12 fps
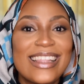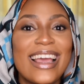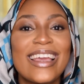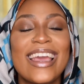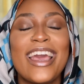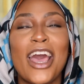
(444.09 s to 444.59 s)

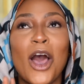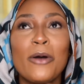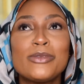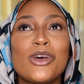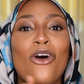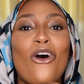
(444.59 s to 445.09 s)
Like, it
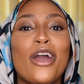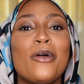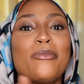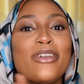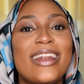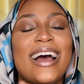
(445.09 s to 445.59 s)
helps with
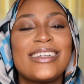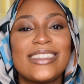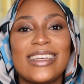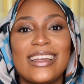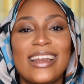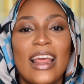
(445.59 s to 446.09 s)
oil
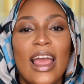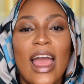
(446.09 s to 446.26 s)
production.